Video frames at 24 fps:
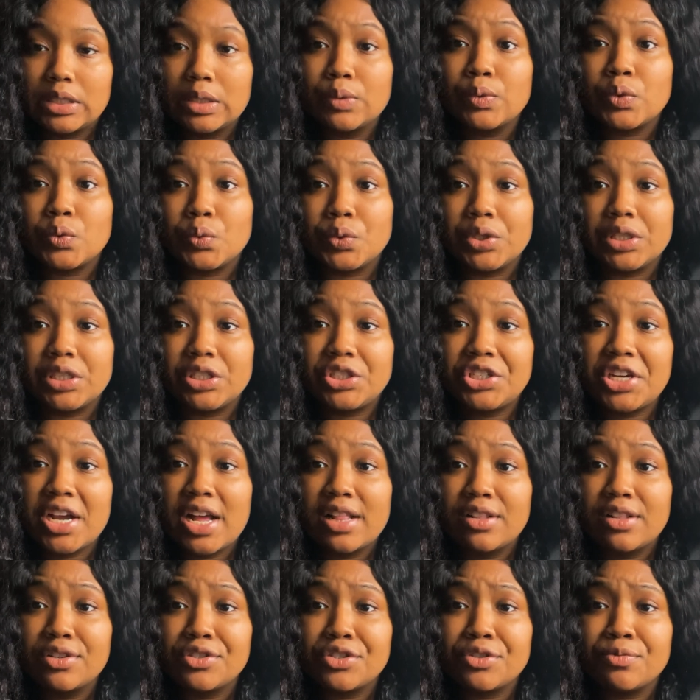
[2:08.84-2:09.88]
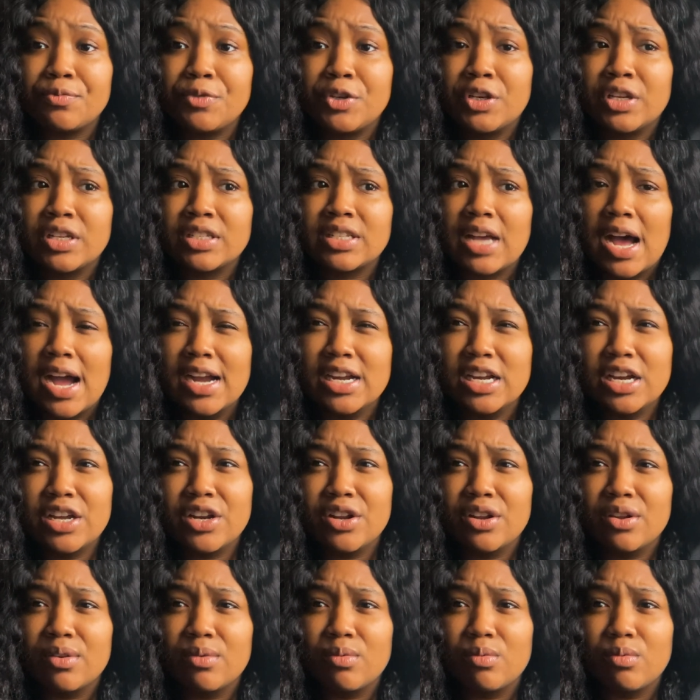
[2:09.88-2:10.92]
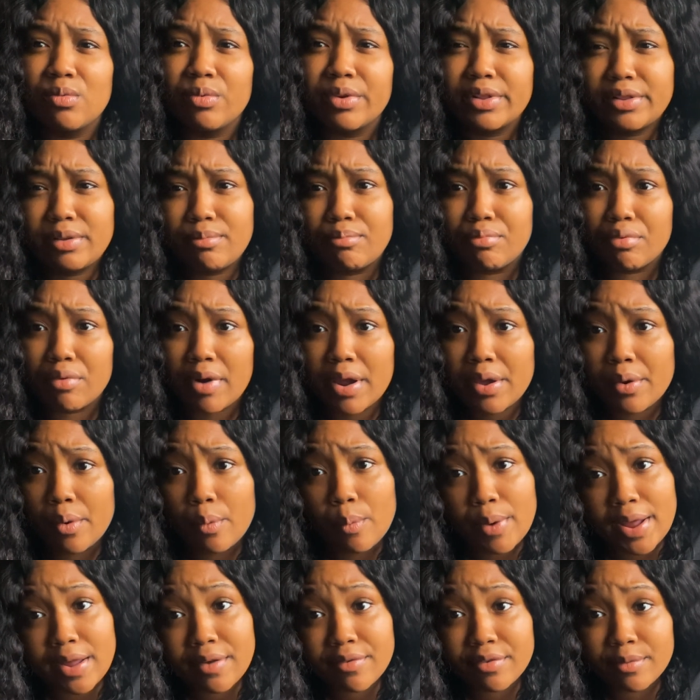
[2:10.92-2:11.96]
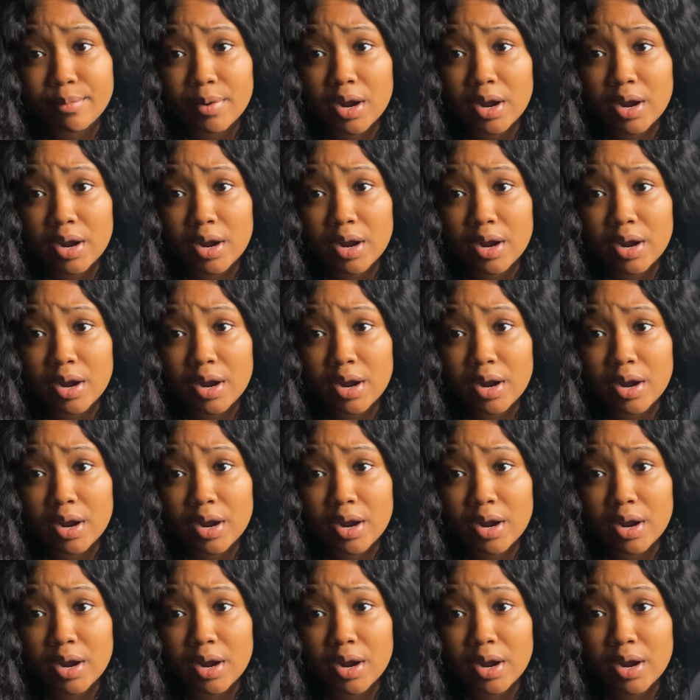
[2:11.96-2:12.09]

it was really challenging because i couldn't really break away from